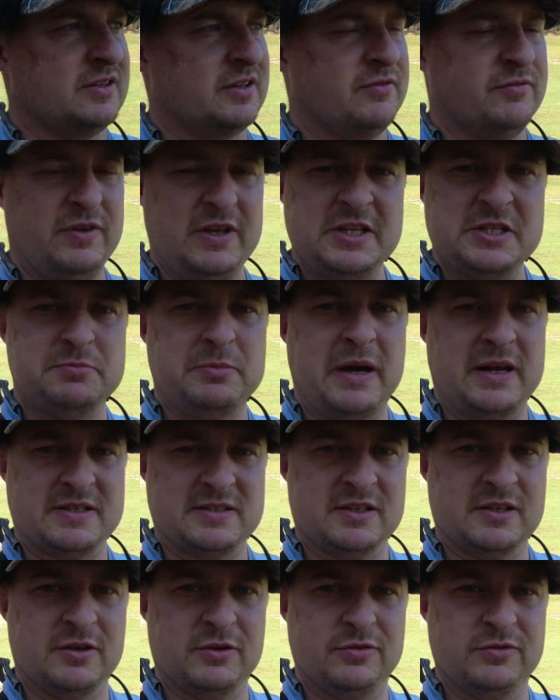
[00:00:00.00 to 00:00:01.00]
convince
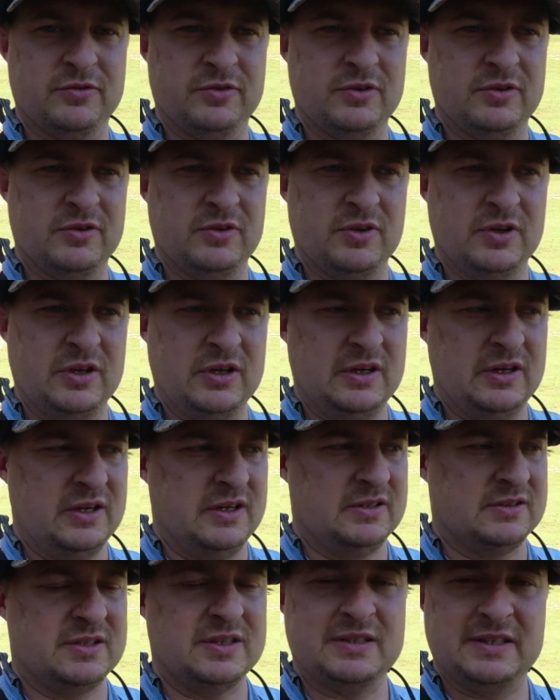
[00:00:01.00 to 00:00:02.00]
myself
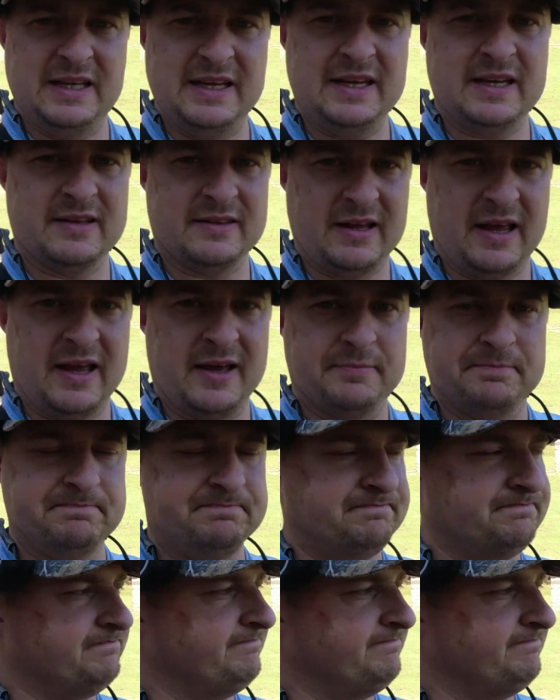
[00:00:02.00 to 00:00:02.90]
to dig in that